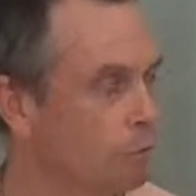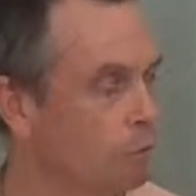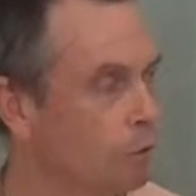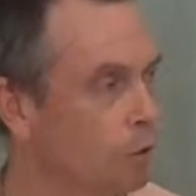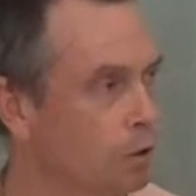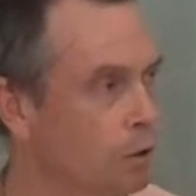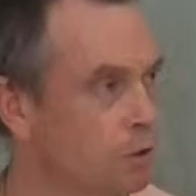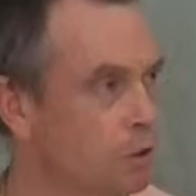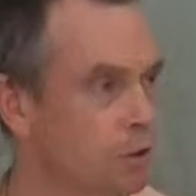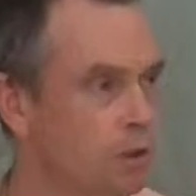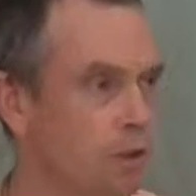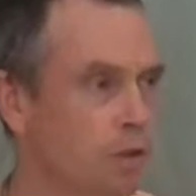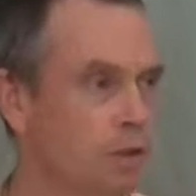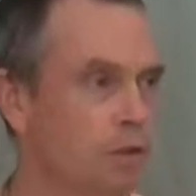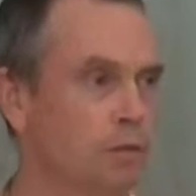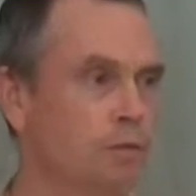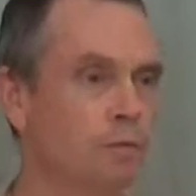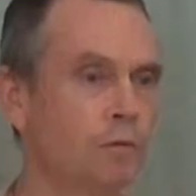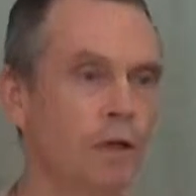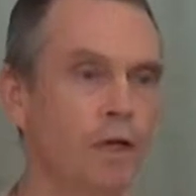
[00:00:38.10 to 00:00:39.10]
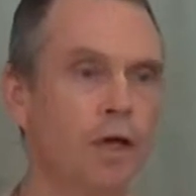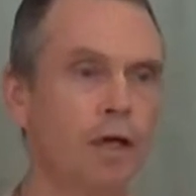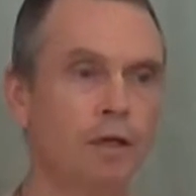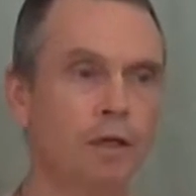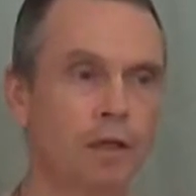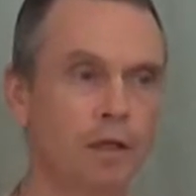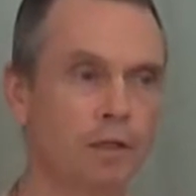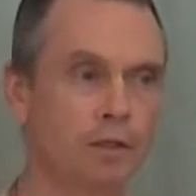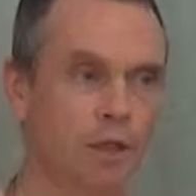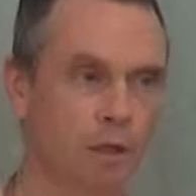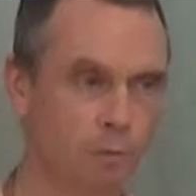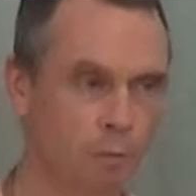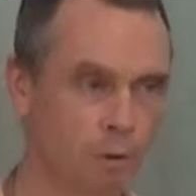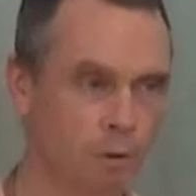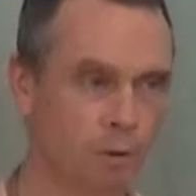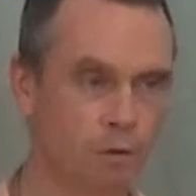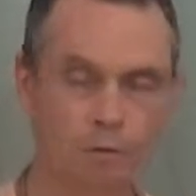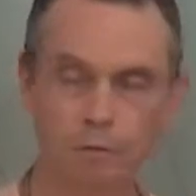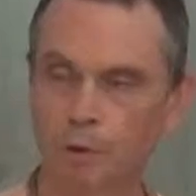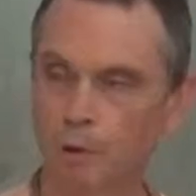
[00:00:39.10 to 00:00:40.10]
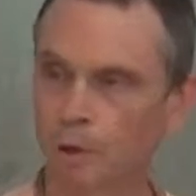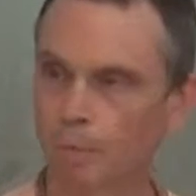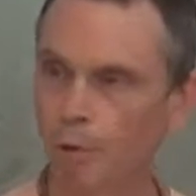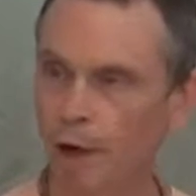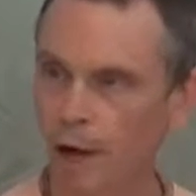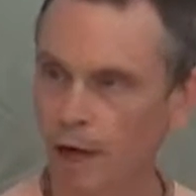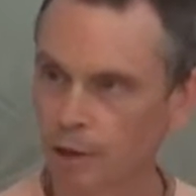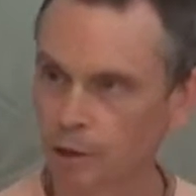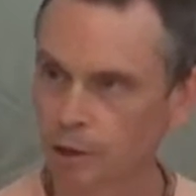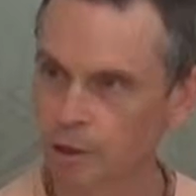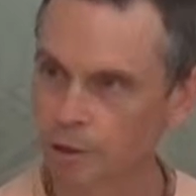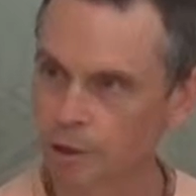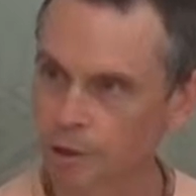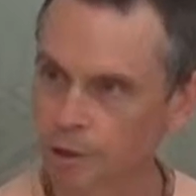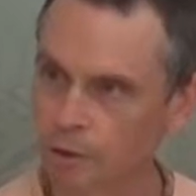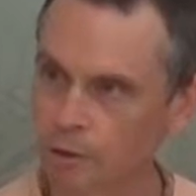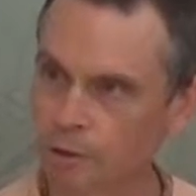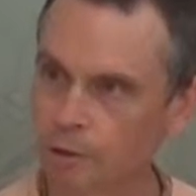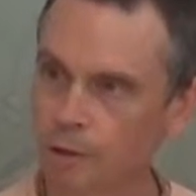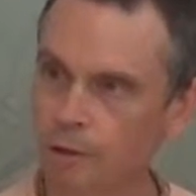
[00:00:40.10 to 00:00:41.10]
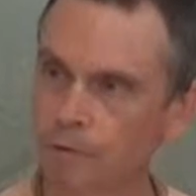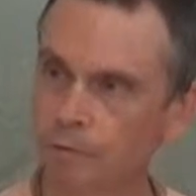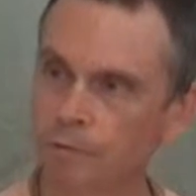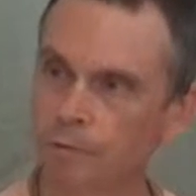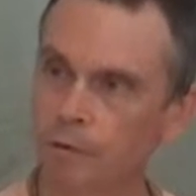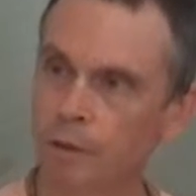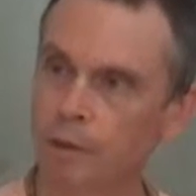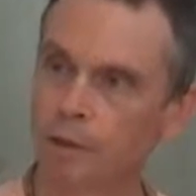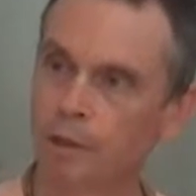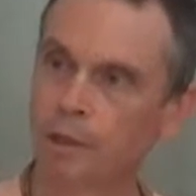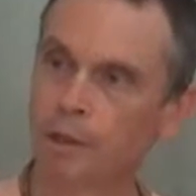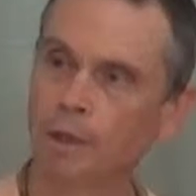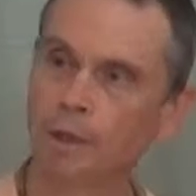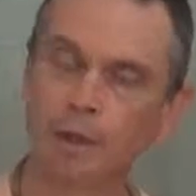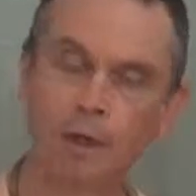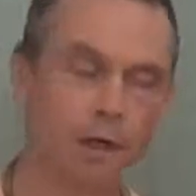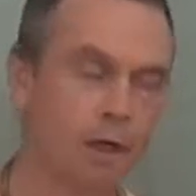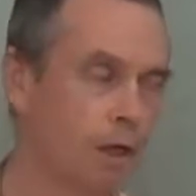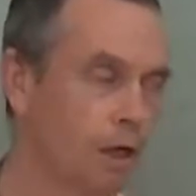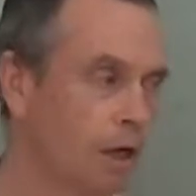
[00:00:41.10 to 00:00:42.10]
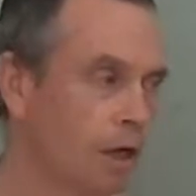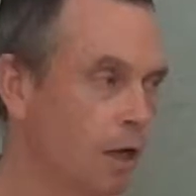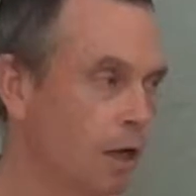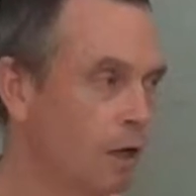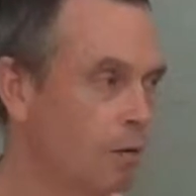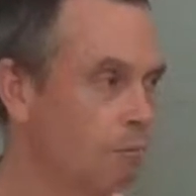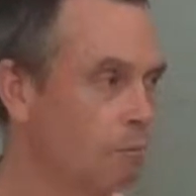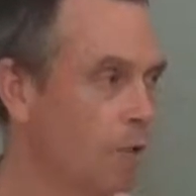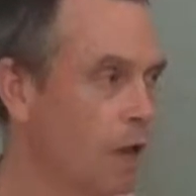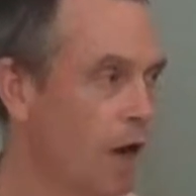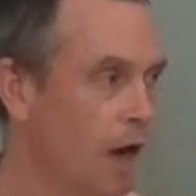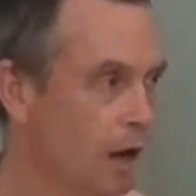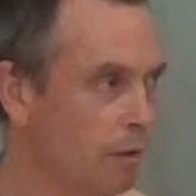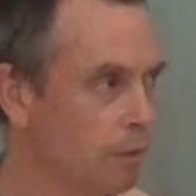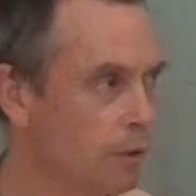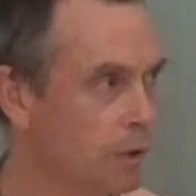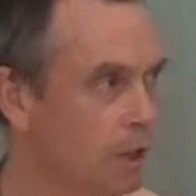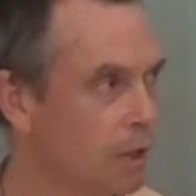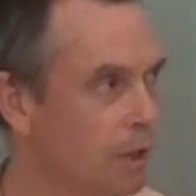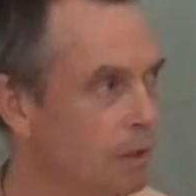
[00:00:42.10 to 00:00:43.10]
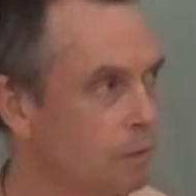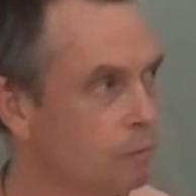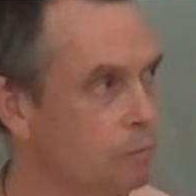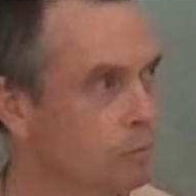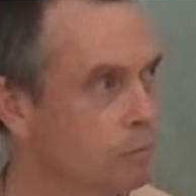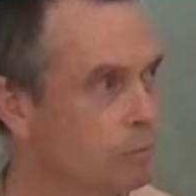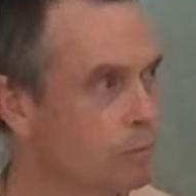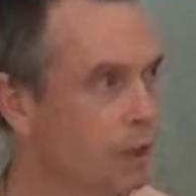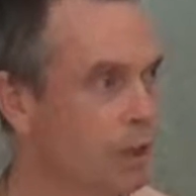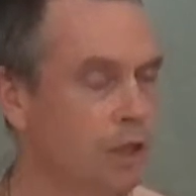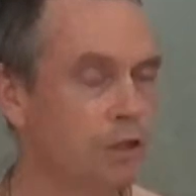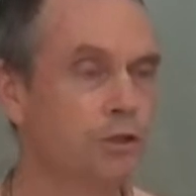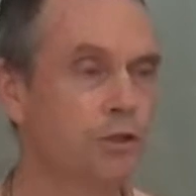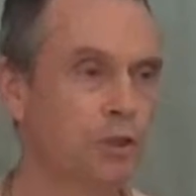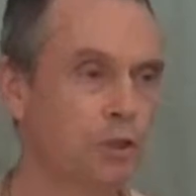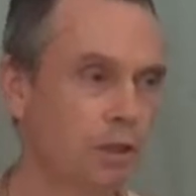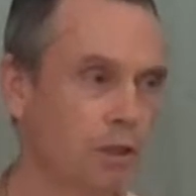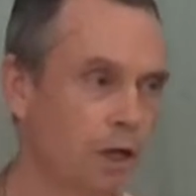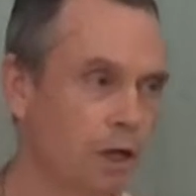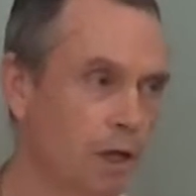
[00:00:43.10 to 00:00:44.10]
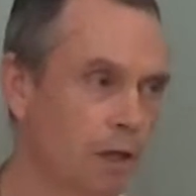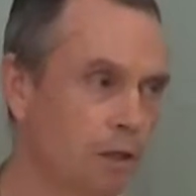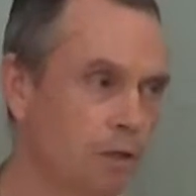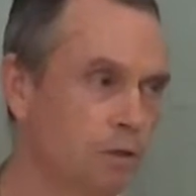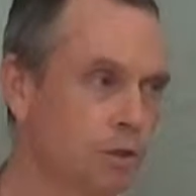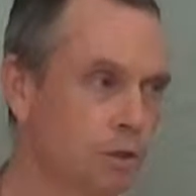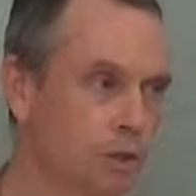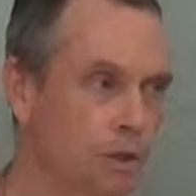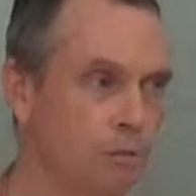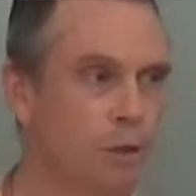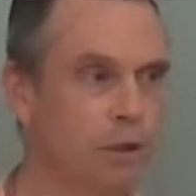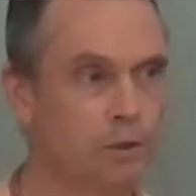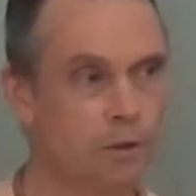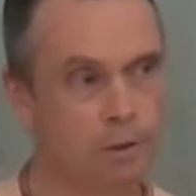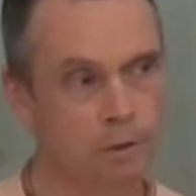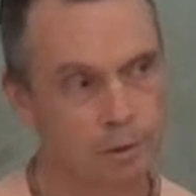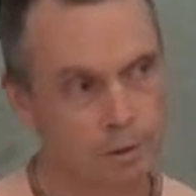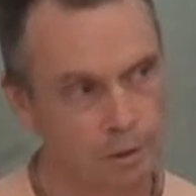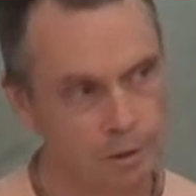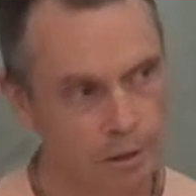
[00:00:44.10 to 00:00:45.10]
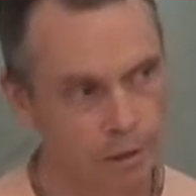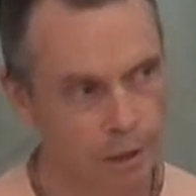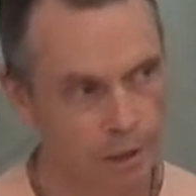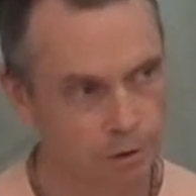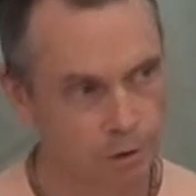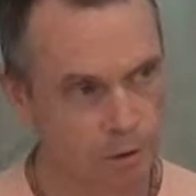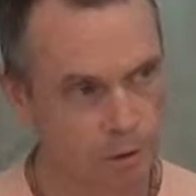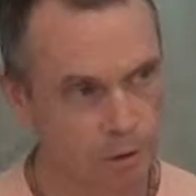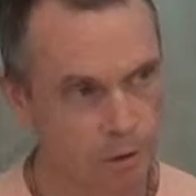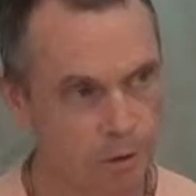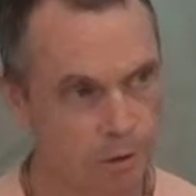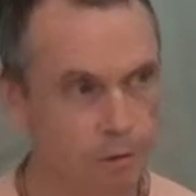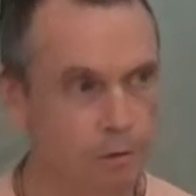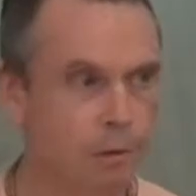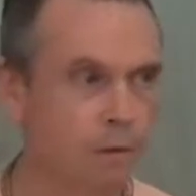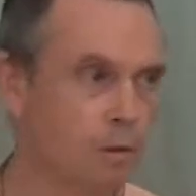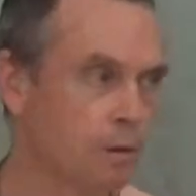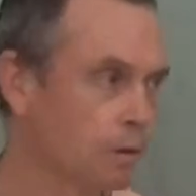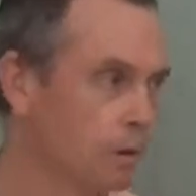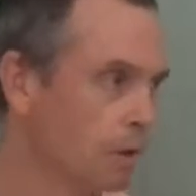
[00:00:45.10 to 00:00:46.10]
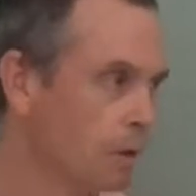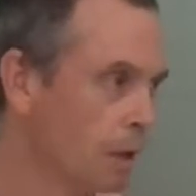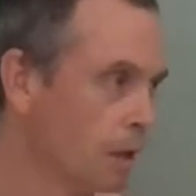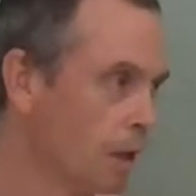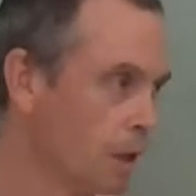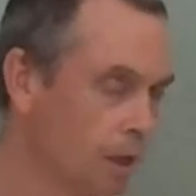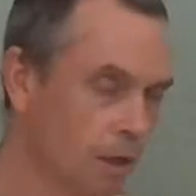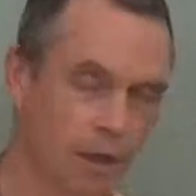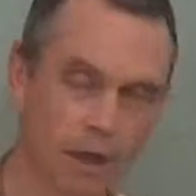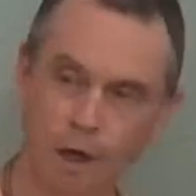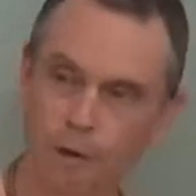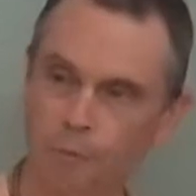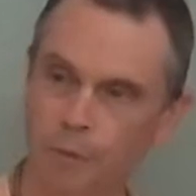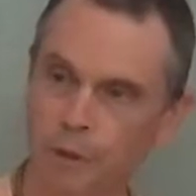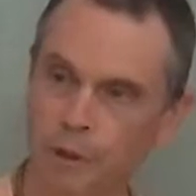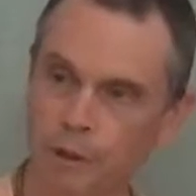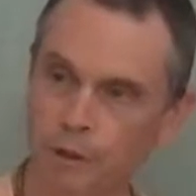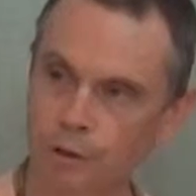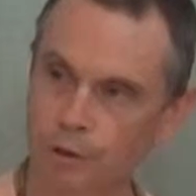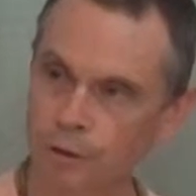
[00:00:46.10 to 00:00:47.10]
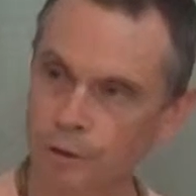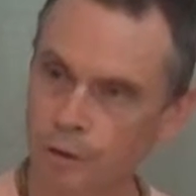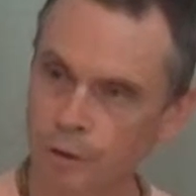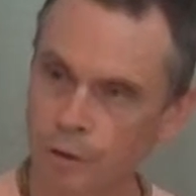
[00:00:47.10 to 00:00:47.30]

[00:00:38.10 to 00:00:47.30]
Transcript: worked in a number of capacities for IBM, NCR, and some other technical companies,